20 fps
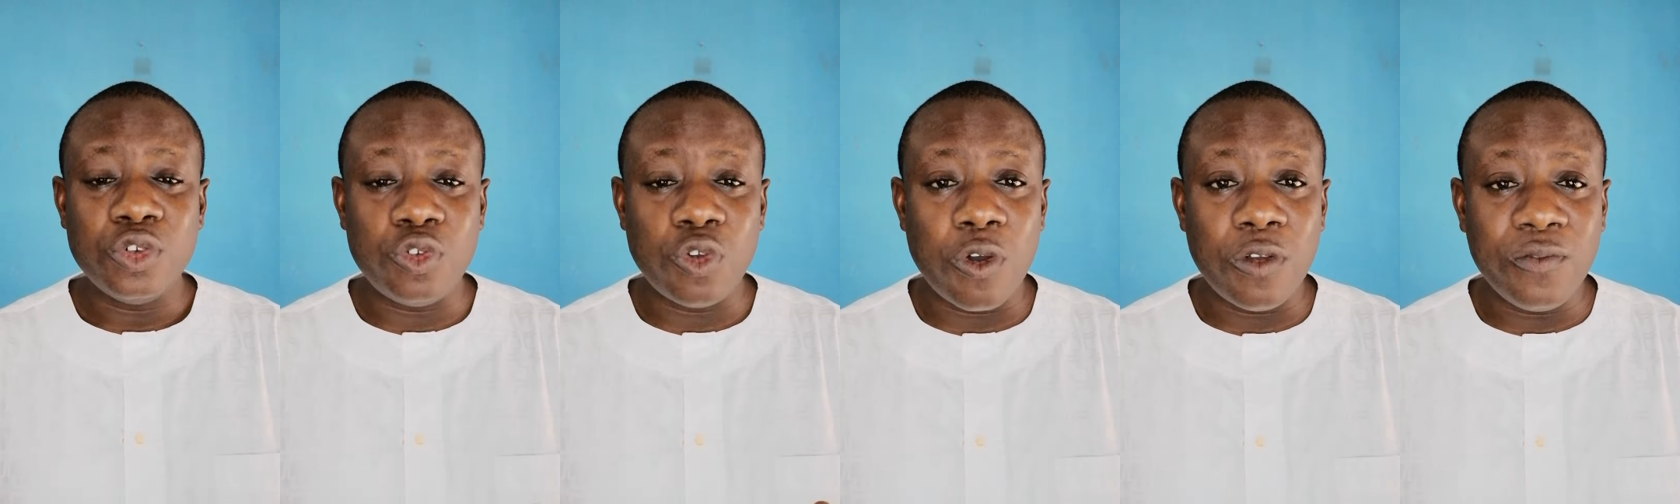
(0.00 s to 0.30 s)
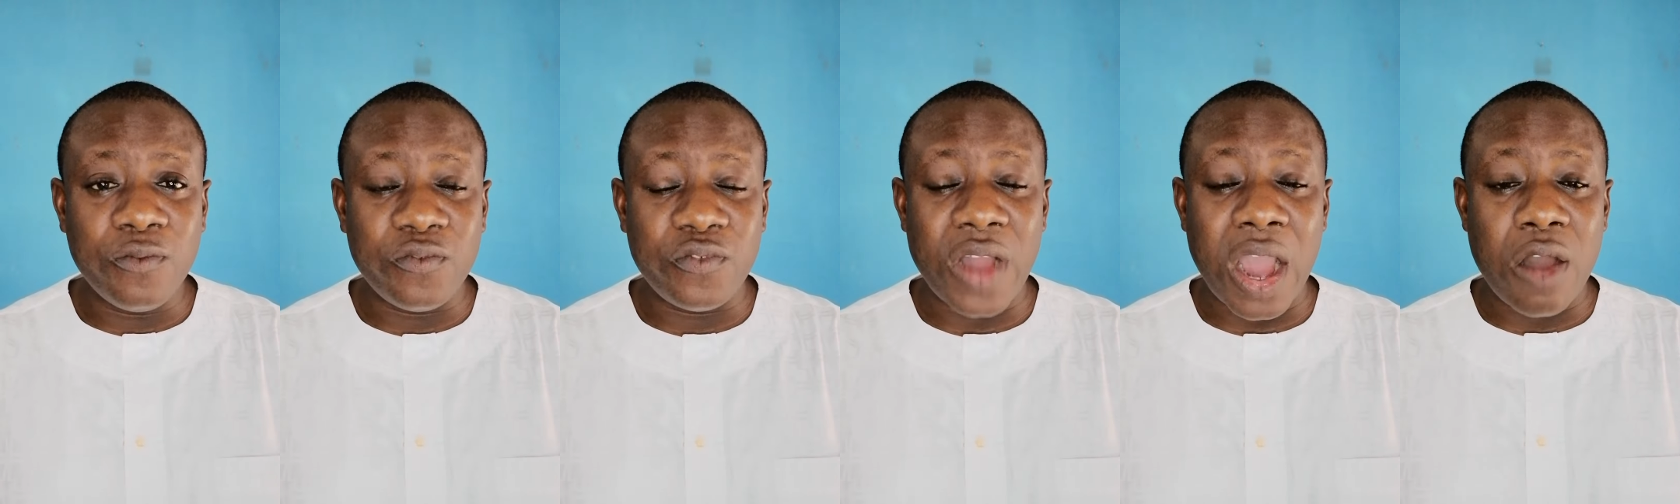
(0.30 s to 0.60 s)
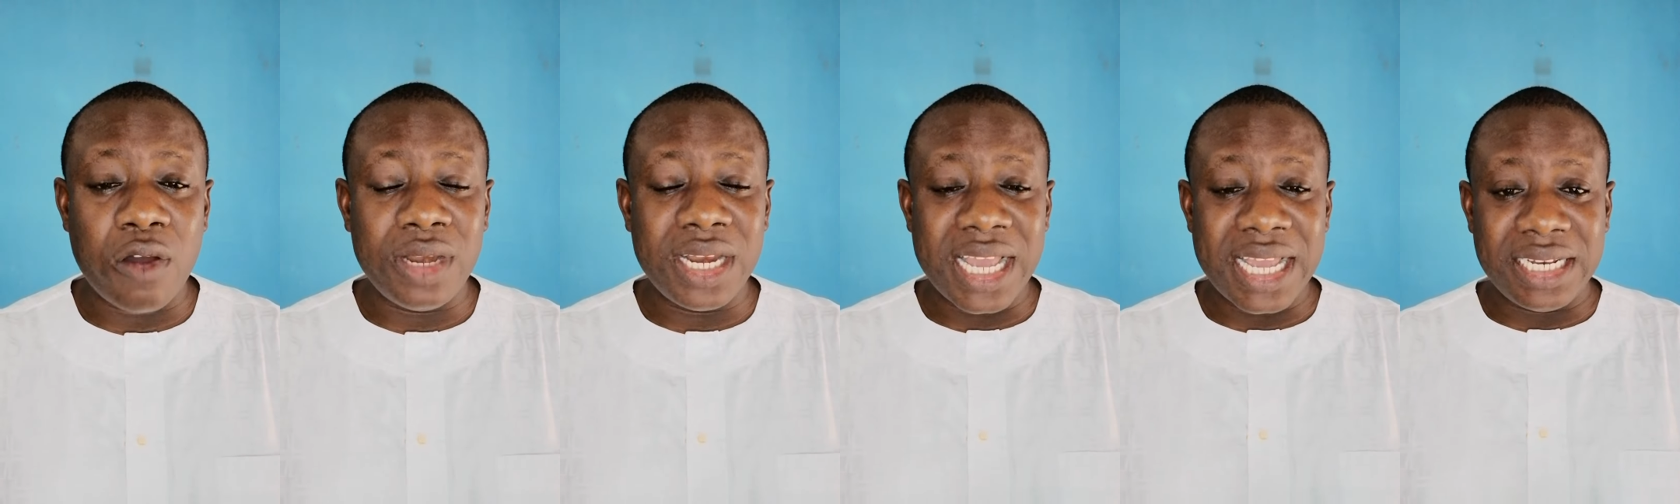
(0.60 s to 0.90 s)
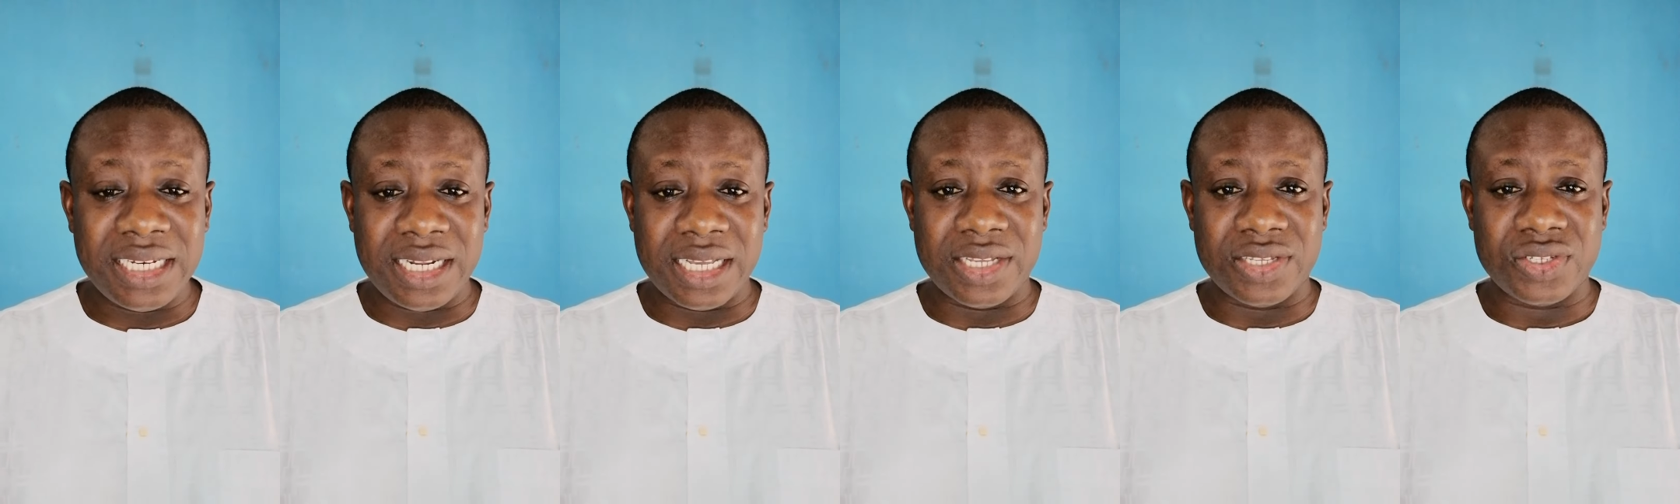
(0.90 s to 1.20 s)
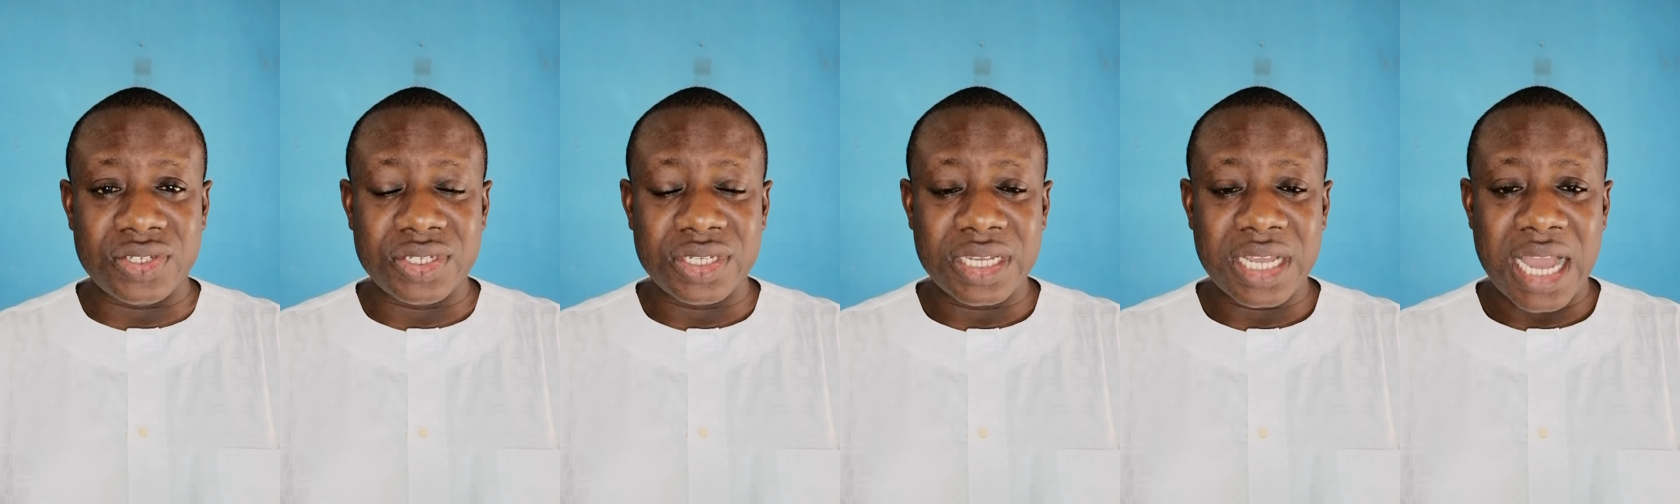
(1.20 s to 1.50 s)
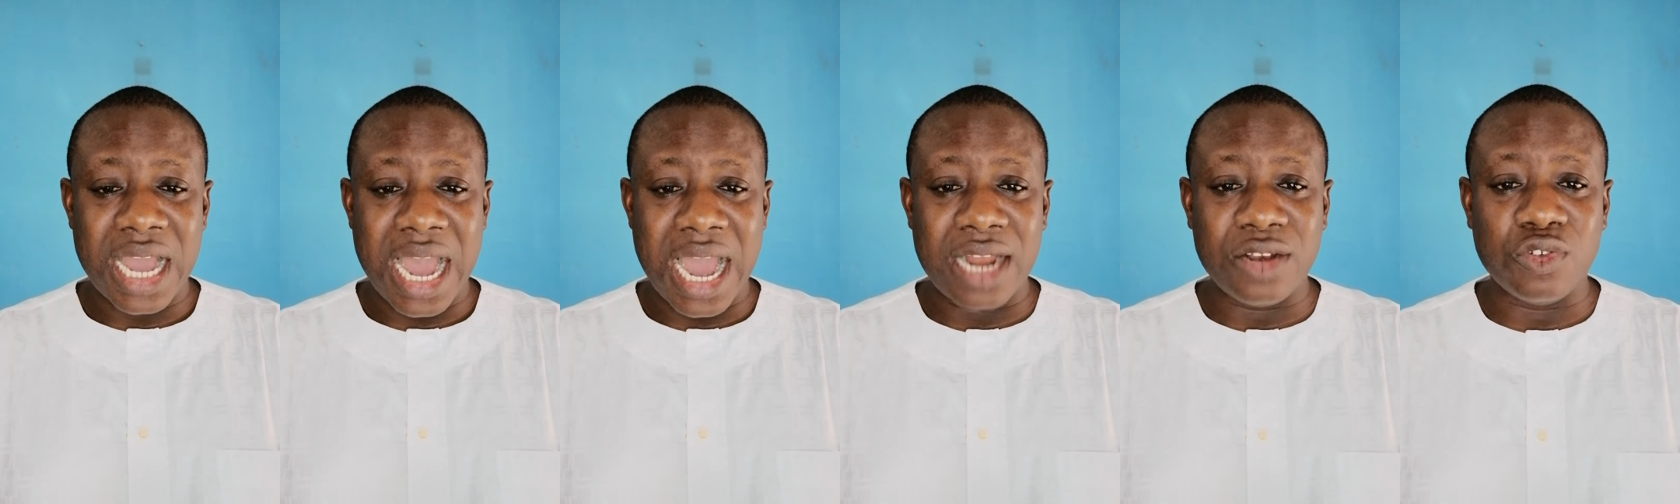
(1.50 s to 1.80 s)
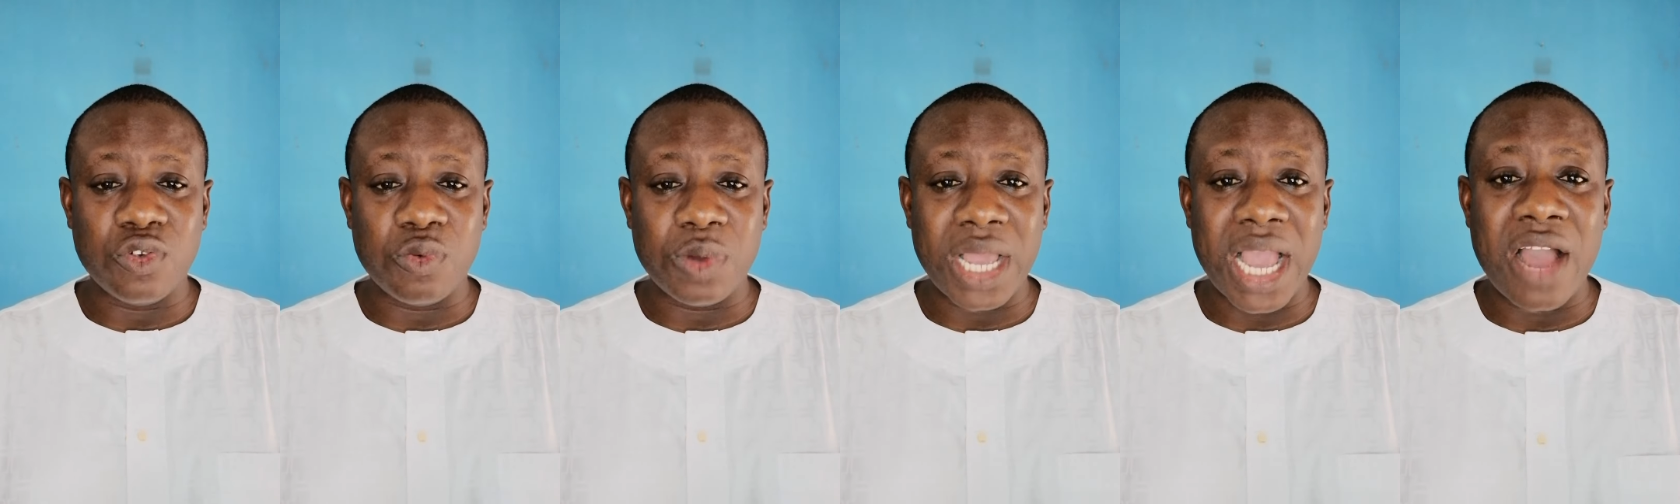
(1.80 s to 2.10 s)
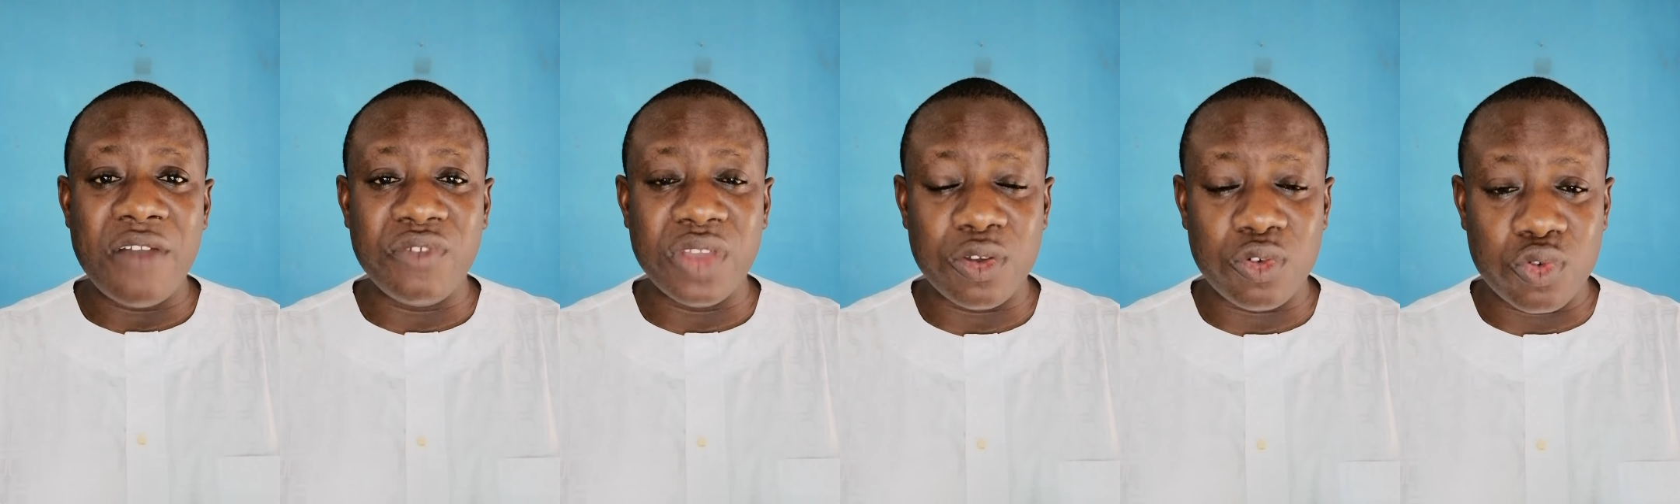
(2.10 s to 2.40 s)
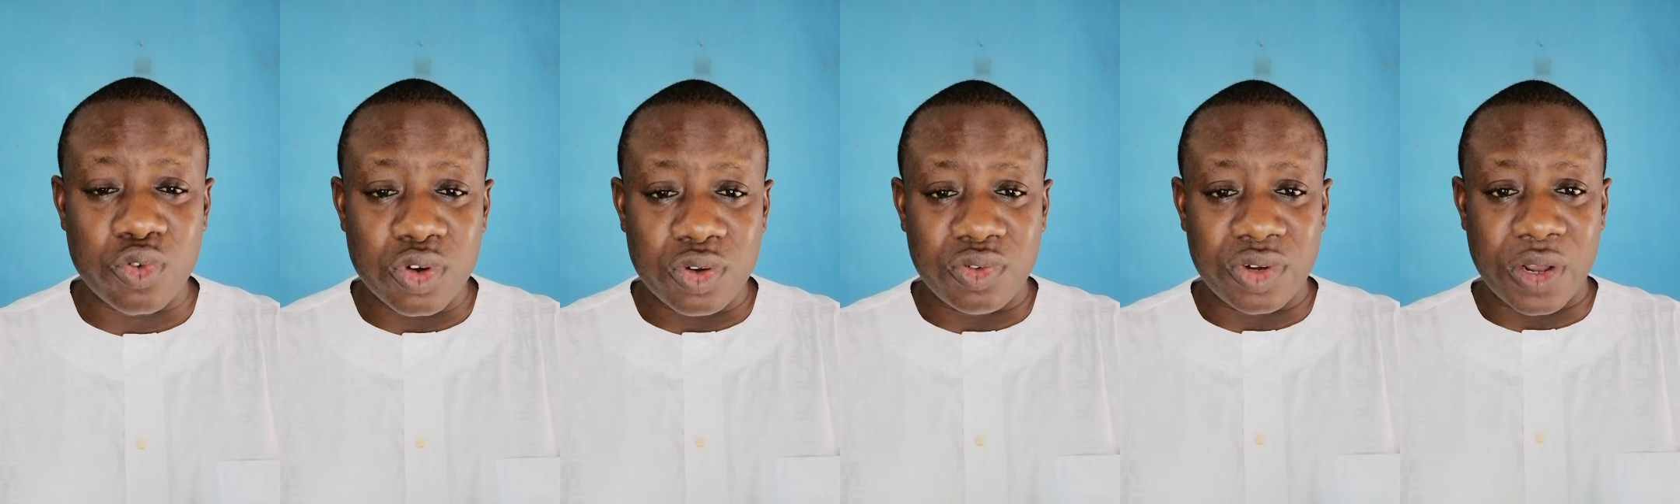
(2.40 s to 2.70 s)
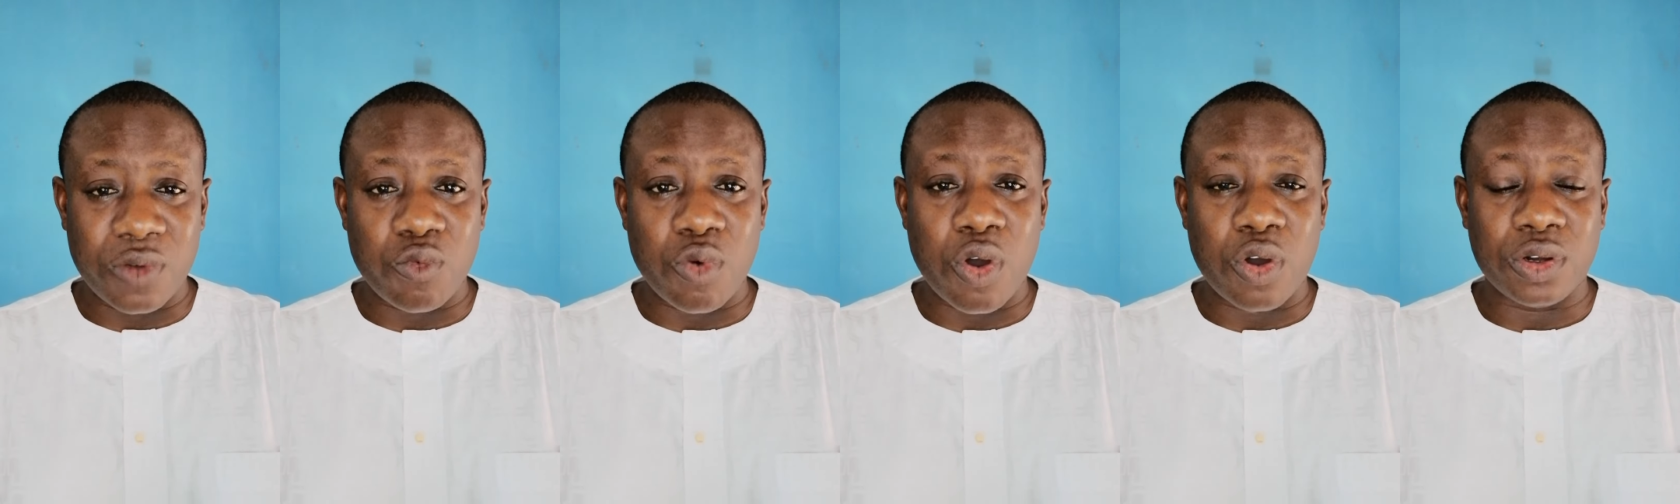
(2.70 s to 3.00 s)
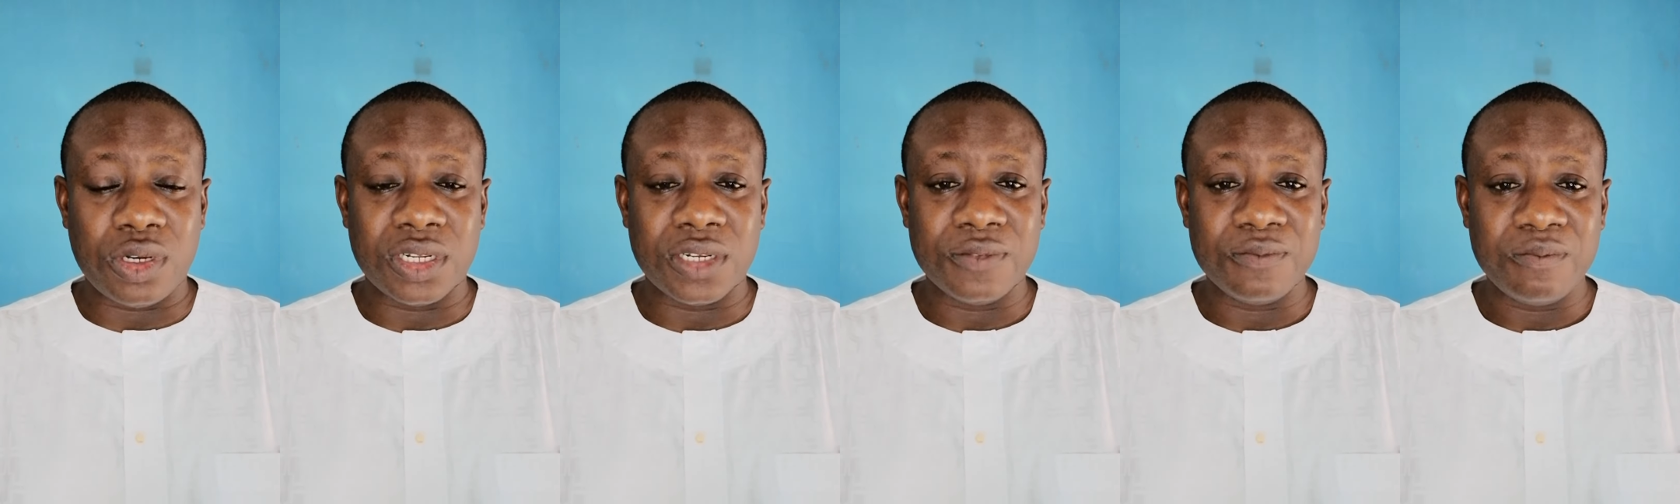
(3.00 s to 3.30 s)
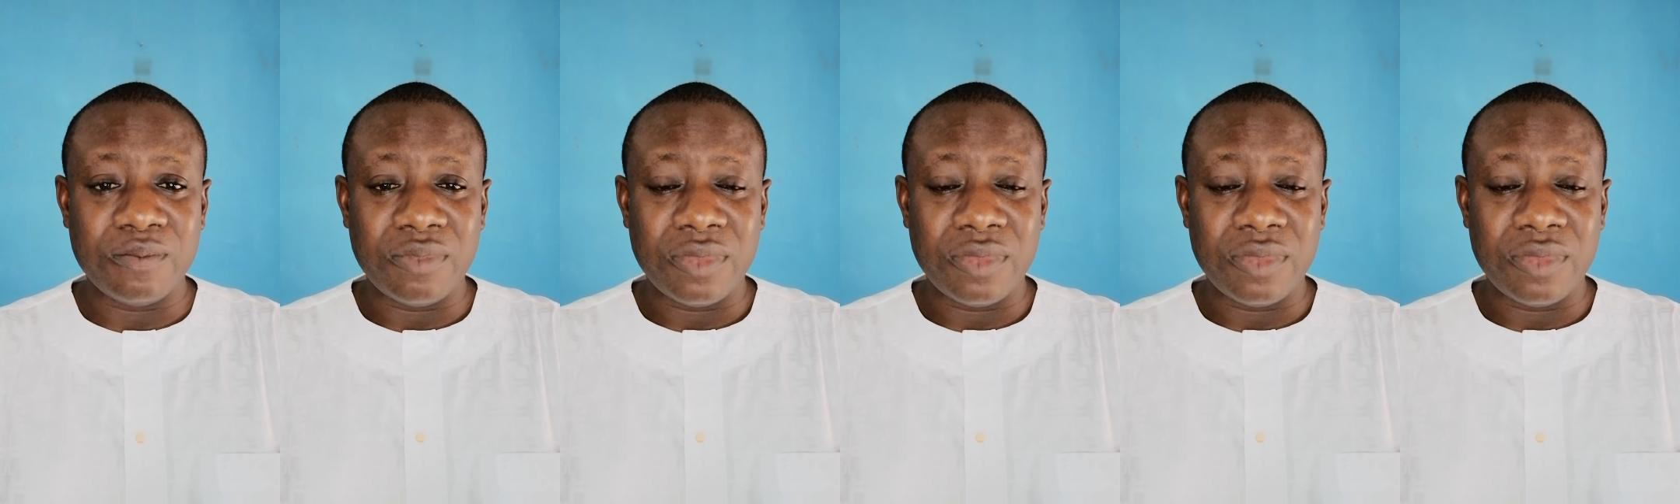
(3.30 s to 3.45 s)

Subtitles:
Don't violate this, and you will have a good reward